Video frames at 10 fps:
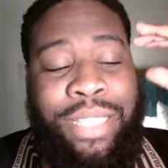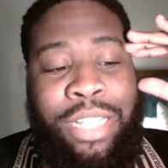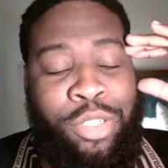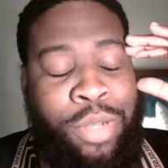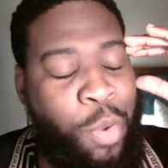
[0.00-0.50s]

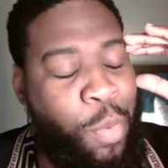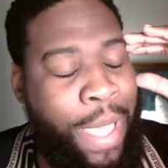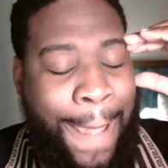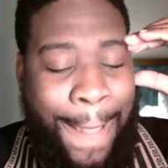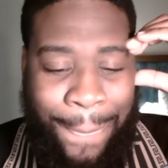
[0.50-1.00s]
said, you know
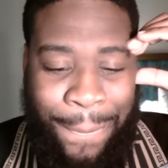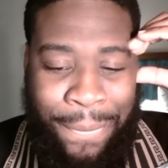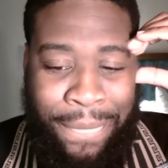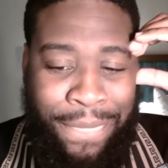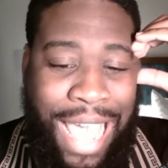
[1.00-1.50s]
what?
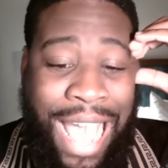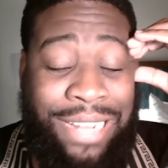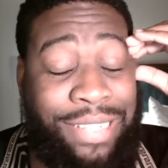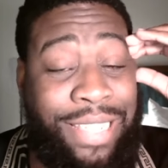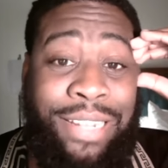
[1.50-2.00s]
I
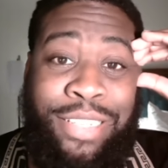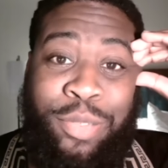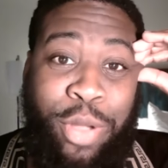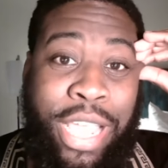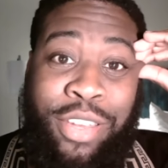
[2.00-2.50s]
just got this
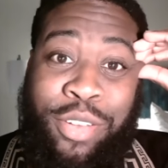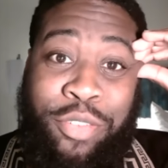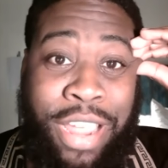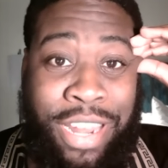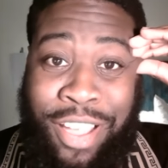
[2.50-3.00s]
brand new
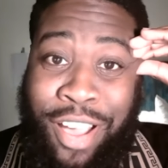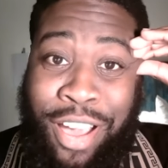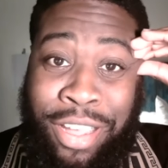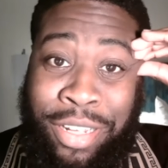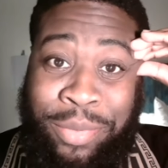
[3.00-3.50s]
credit
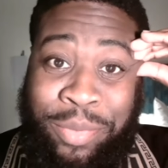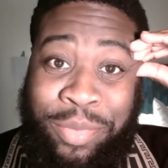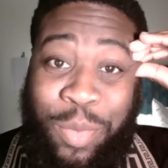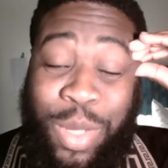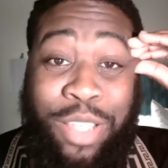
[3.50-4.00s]
card
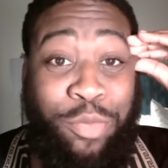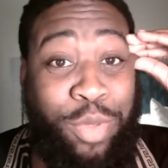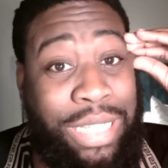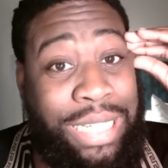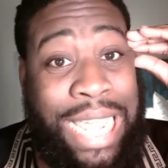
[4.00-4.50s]
with a
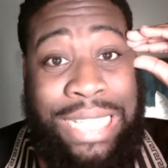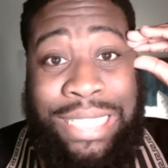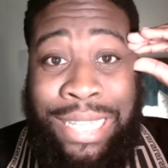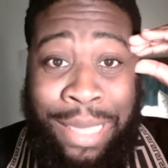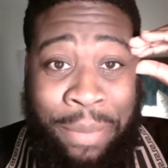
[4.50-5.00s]
really
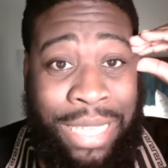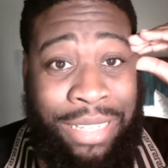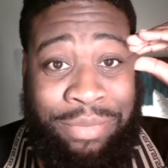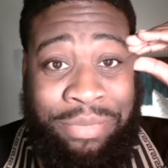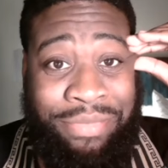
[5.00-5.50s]
nice limit.
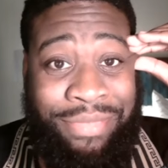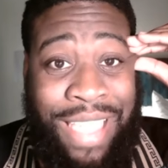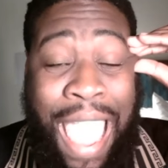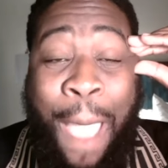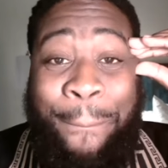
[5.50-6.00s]

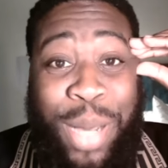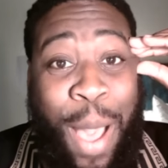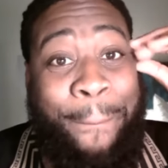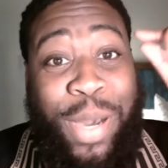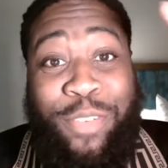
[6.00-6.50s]
I
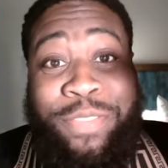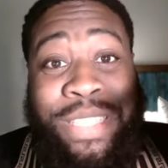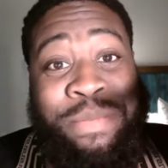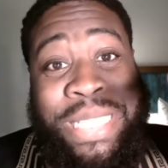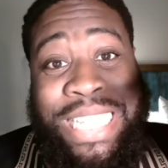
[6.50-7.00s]
bought both
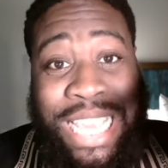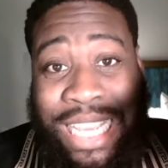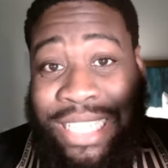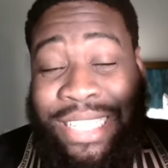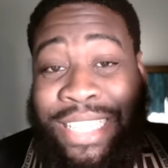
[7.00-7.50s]
them
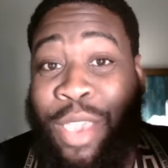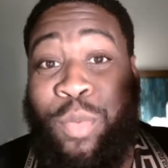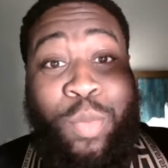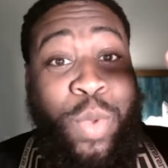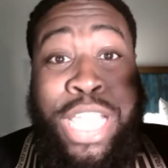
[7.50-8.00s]
tickets and
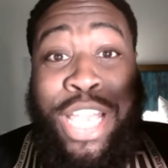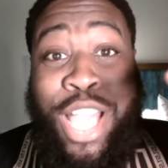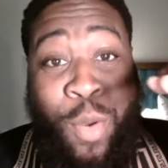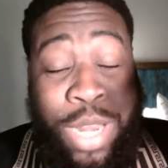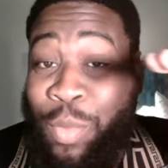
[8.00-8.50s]
said, "We
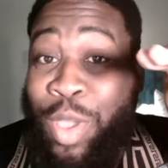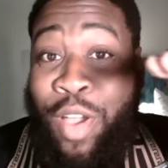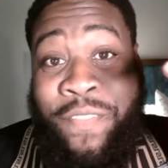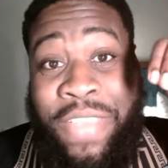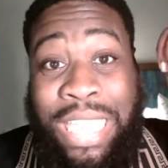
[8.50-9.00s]
going and we
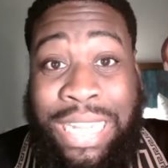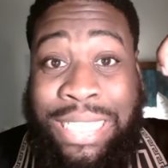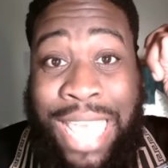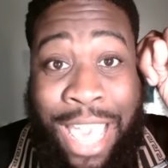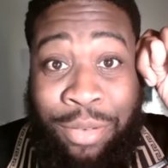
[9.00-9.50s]
gonna figure
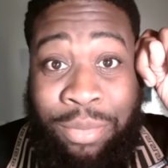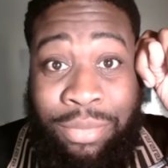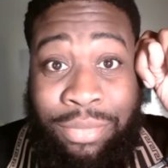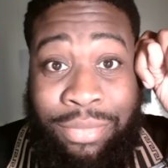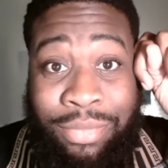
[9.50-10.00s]
this out."
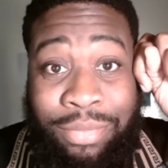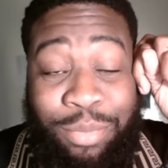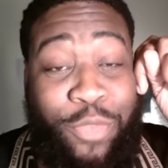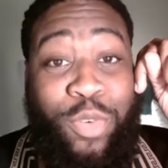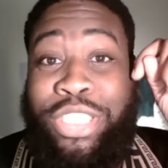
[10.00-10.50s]

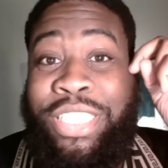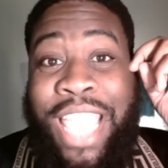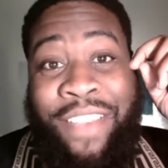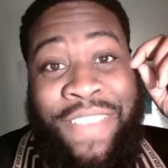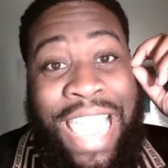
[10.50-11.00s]
Before she
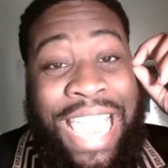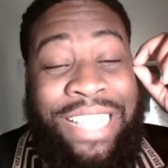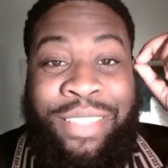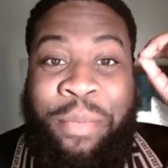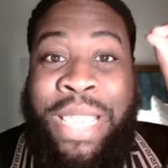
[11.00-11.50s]
ever
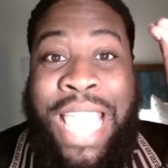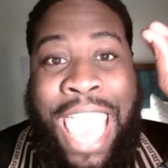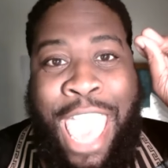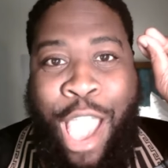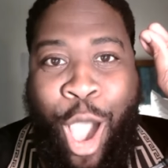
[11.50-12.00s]
answered
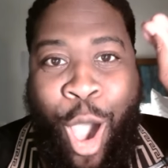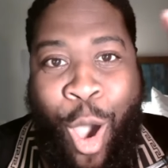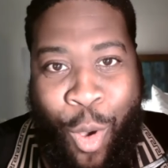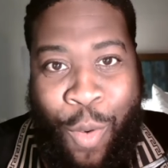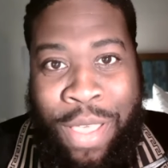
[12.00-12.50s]
me at
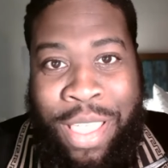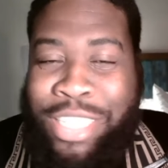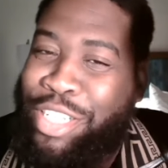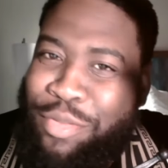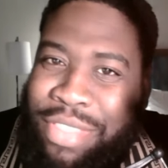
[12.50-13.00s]
all.
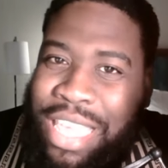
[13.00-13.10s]
Do you